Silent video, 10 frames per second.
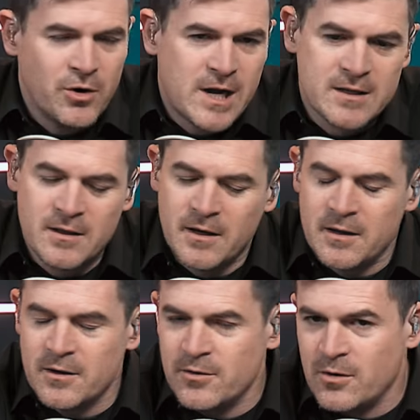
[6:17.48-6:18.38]
You're acting like
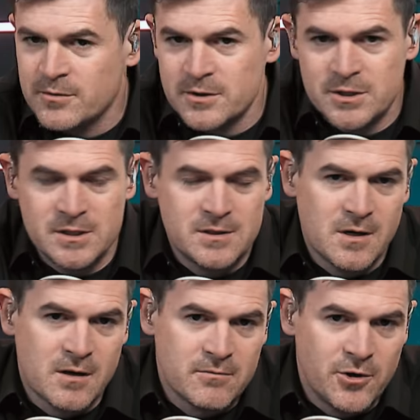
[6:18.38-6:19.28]
an me. adult, and she's
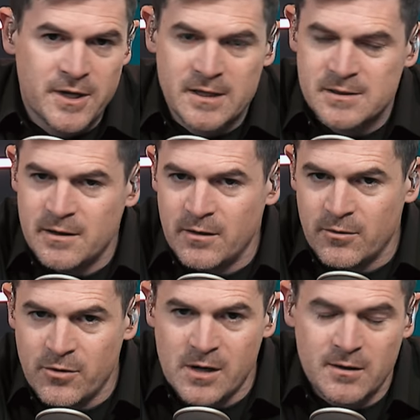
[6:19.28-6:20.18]
not. Your dad's not
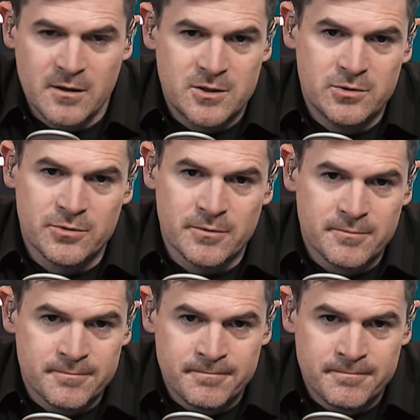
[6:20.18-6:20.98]
either. They're acting like children.